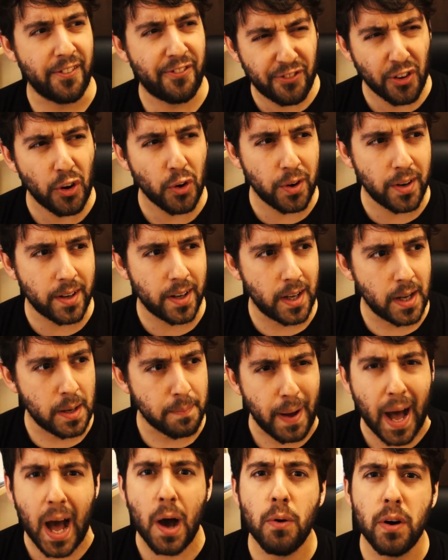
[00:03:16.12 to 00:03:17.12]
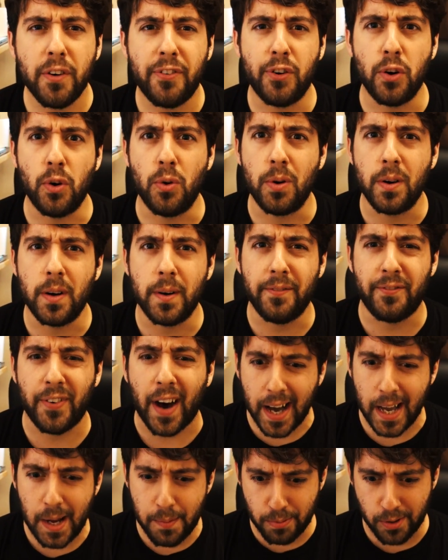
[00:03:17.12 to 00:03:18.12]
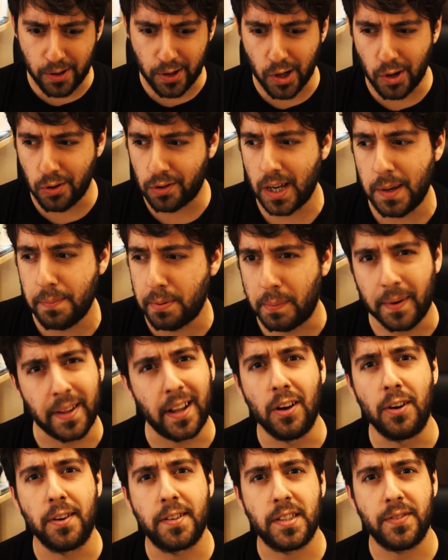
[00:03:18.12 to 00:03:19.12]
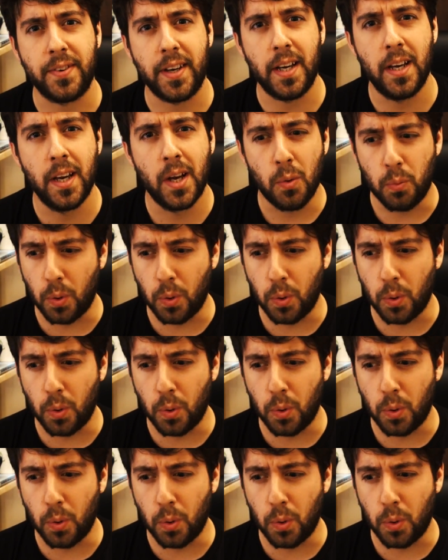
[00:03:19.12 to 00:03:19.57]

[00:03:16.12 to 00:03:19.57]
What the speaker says: fun, powerful, vibrant goalkeeper by the looks of it.